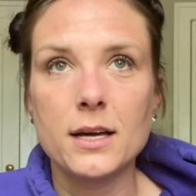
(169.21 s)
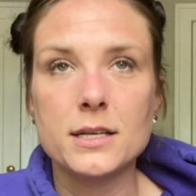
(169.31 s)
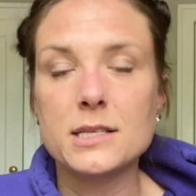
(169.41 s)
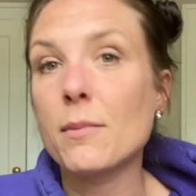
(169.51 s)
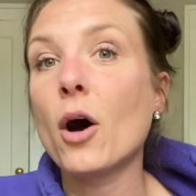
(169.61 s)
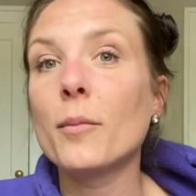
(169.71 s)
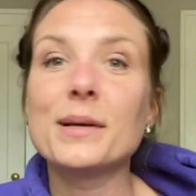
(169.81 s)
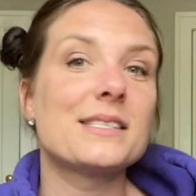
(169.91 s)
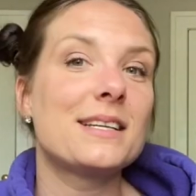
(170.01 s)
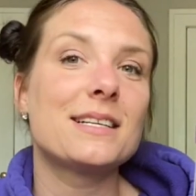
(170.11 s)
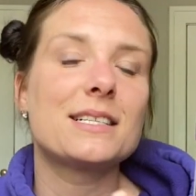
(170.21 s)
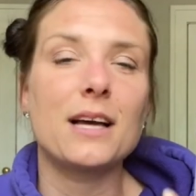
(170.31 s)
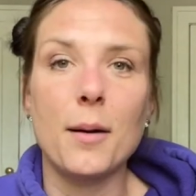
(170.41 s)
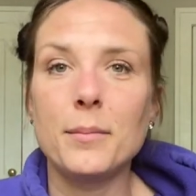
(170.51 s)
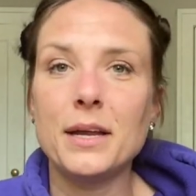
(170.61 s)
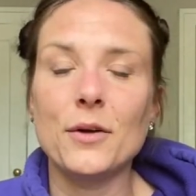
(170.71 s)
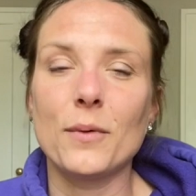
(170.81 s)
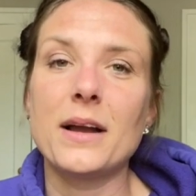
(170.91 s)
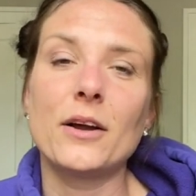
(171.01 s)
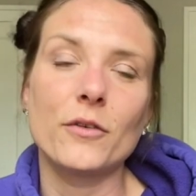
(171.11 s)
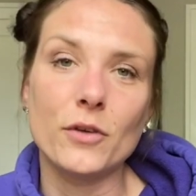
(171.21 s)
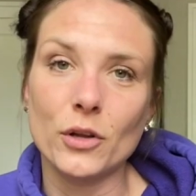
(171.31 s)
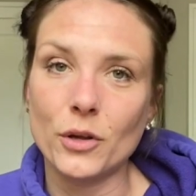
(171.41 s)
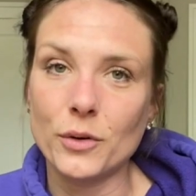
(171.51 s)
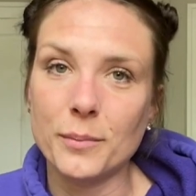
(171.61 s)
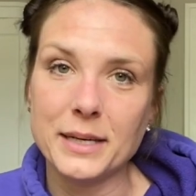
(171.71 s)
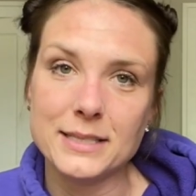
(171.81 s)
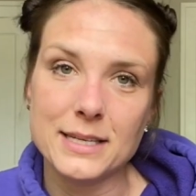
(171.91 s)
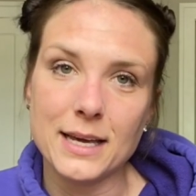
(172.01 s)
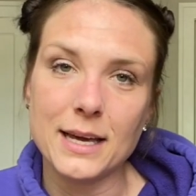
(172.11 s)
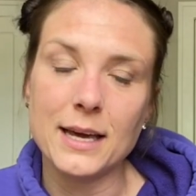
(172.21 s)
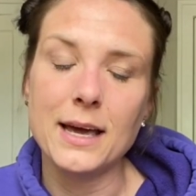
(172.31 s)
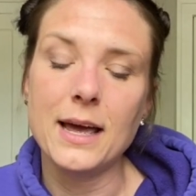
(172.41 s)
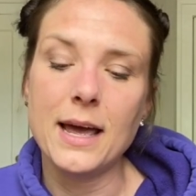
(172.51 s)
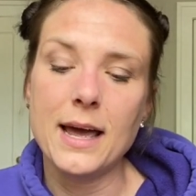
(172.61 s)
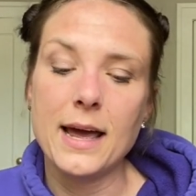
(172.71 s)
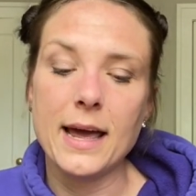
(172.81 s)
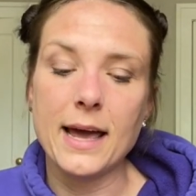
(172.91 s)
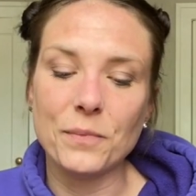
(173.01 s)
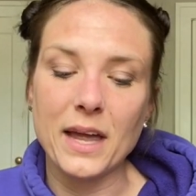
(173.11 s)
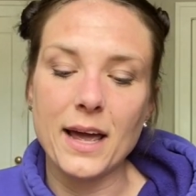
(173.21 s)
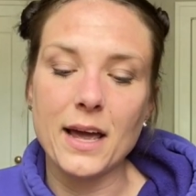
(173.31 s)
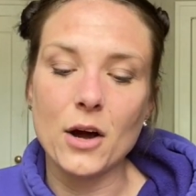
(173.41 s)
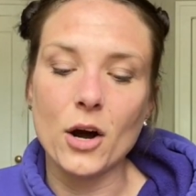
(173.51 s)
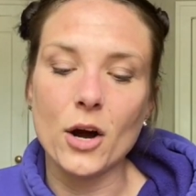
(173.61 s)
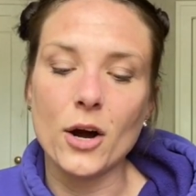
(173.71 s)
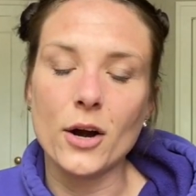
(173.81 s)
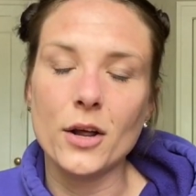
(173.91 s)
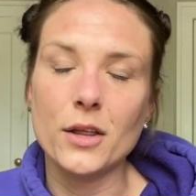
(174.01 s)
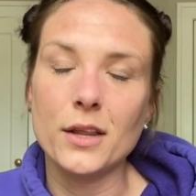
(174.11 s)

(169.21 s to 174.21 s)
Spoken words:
small business company run out of Kelowna, BC. And they are,